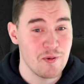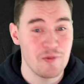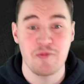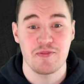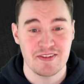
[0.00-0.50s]

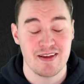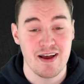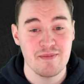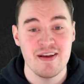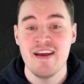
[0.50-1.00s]
all the
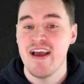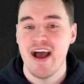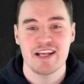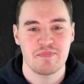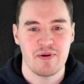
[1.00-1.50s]
time,
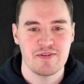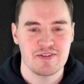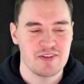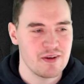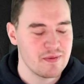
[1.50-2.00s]
as
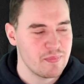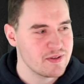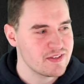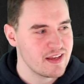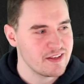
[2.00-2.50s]
opposed to
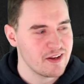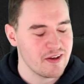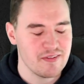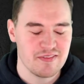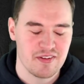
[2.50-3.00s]
puts it,
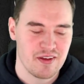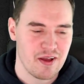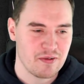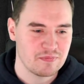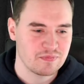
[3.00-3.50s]

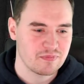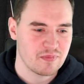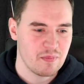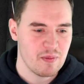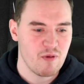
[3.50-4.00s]
a
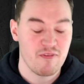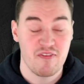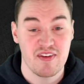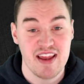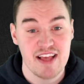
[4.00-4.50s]
bit more of a
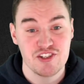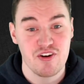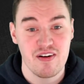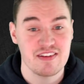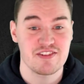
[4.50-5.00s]
finesse
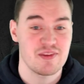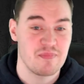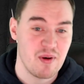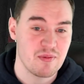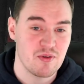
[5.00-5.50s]
shot into the
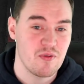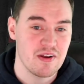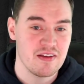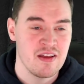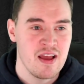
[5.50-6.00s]
bottom
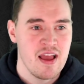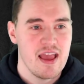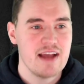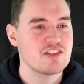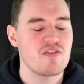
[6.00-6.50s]
corner.
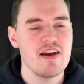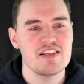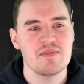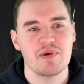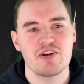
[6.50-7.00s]
It's
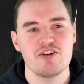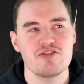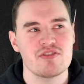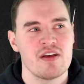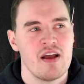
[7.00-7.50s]
crazy
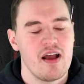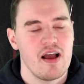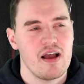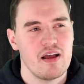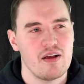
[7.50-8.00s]
because
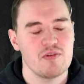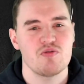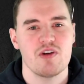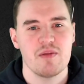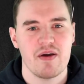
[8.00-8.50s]
I was
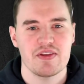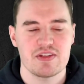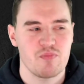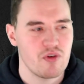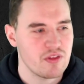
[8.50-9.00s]
talking about this
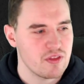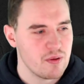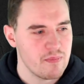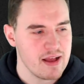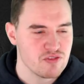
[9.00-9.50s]
in one of the
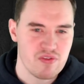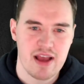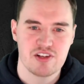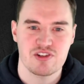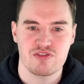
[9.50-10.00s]
match
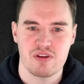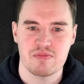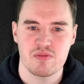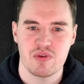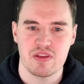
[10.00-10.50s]
reaction streams
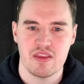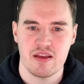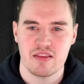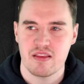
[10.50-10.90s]
that we did.